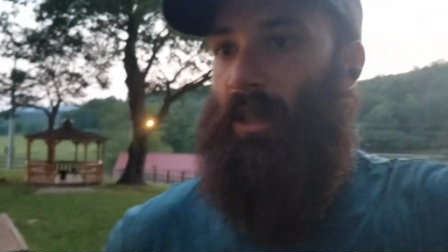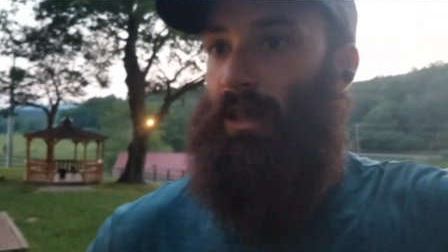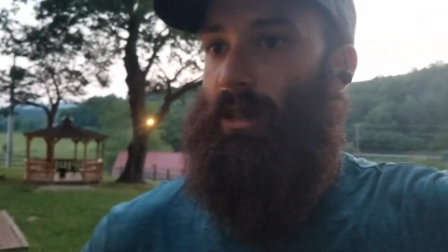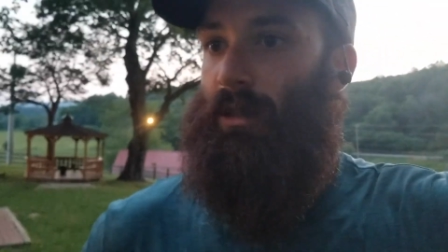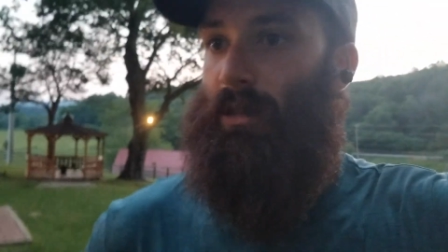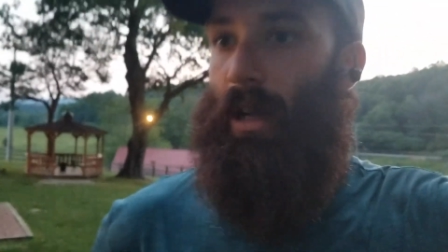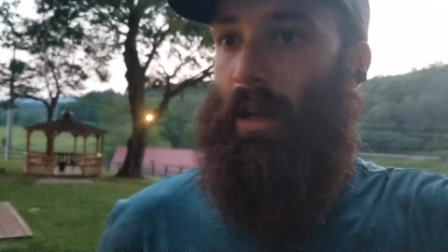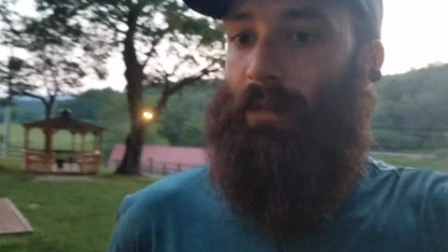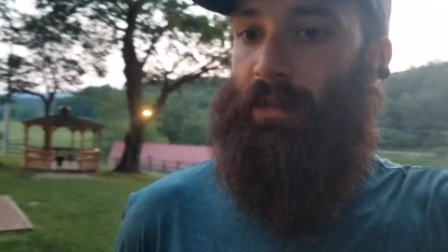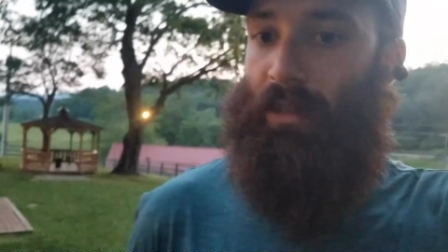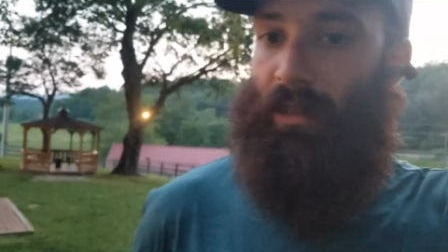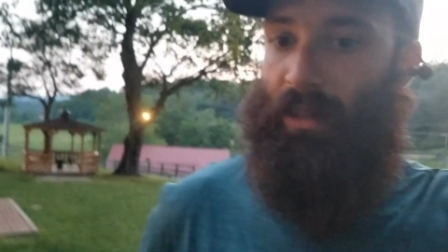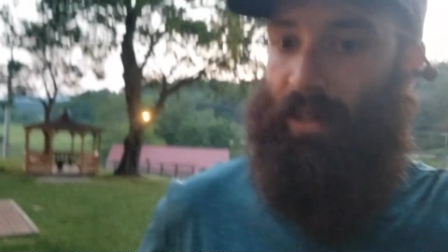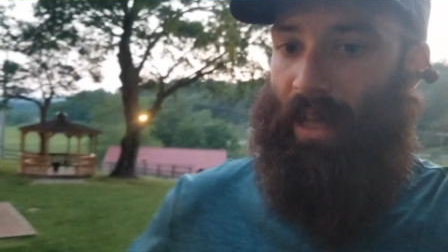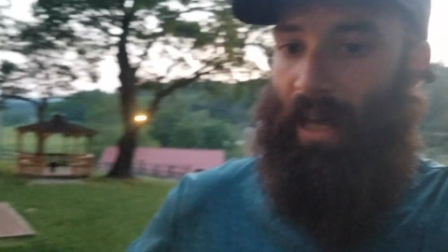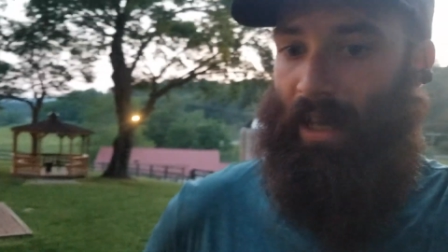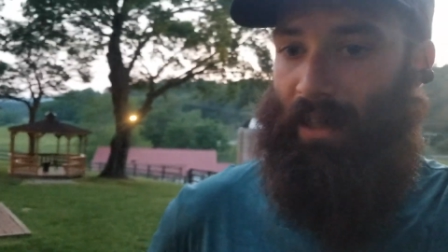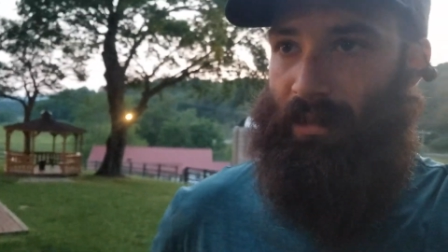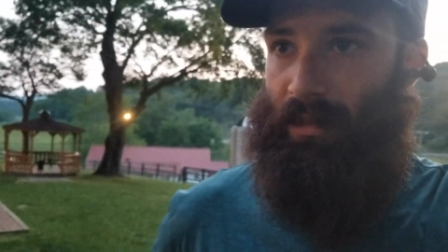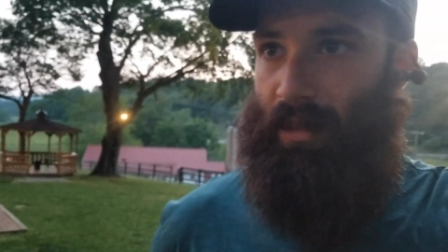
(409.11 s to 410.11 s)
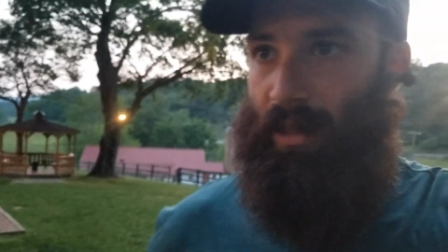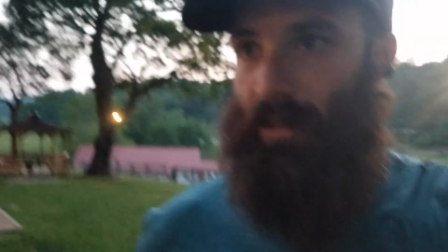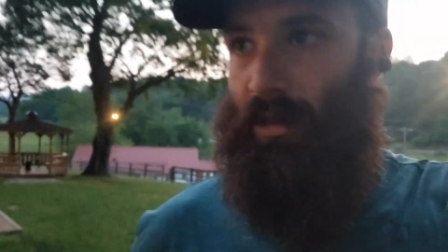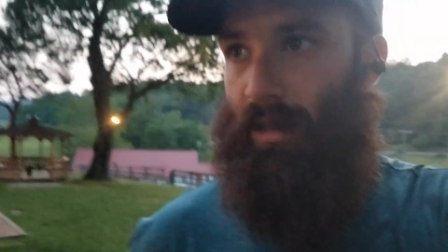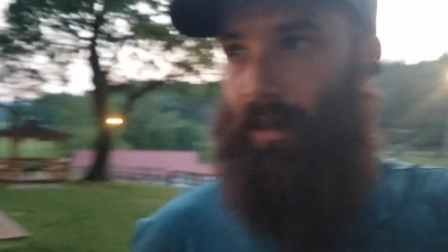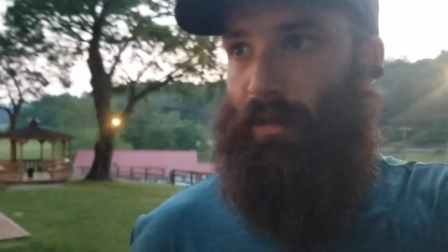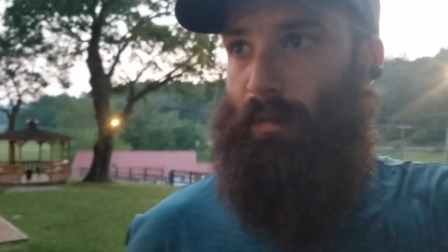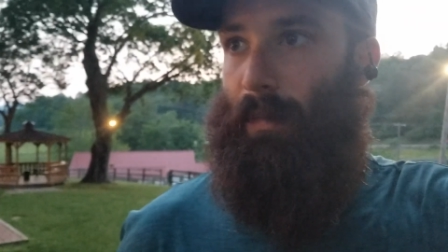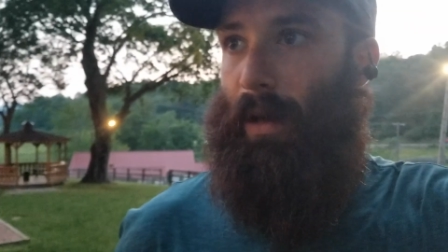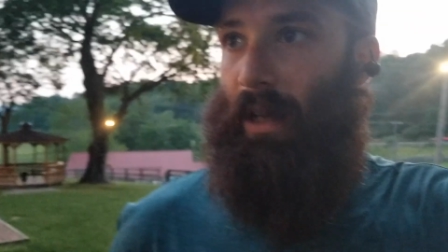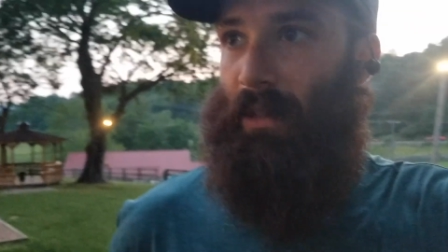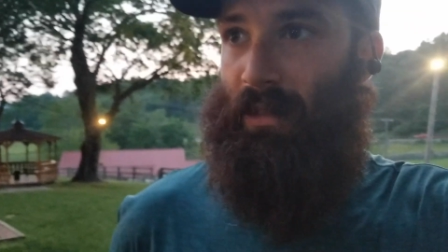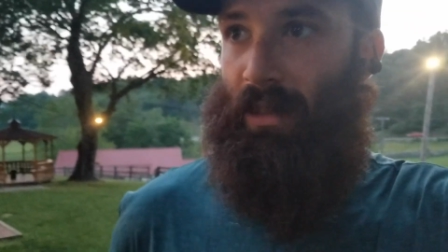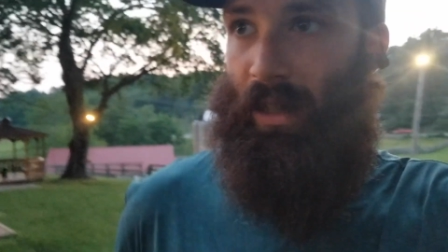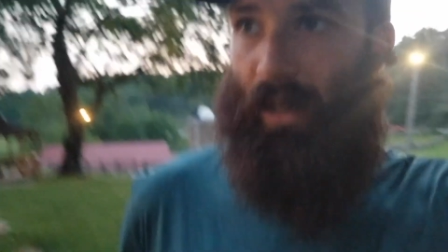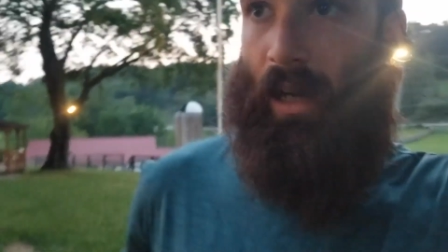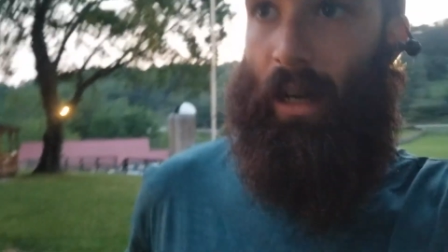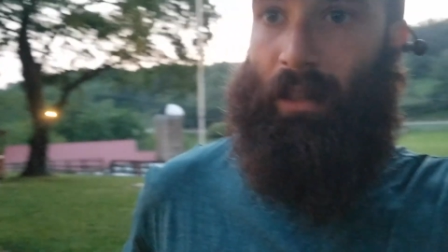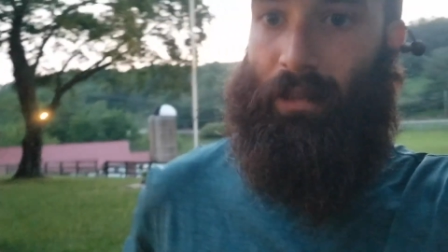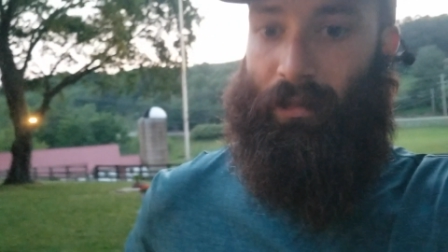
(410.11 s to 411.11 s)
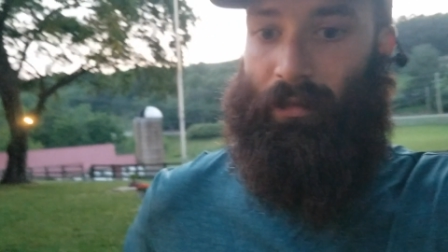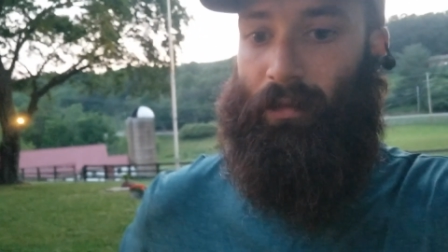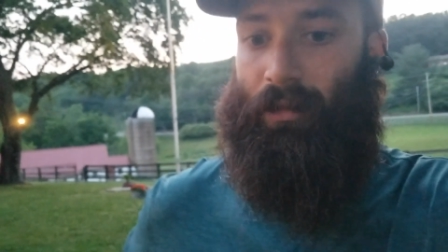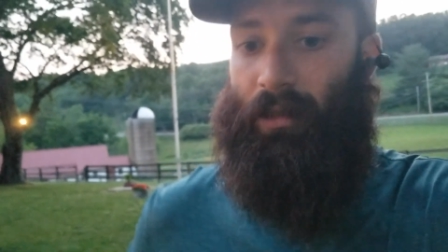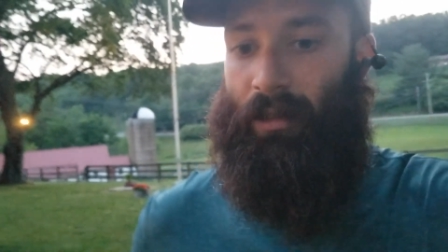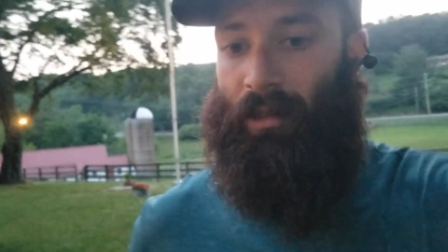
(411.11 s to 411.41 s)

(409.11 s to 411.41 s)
drive us to the gas station and back to the hostel.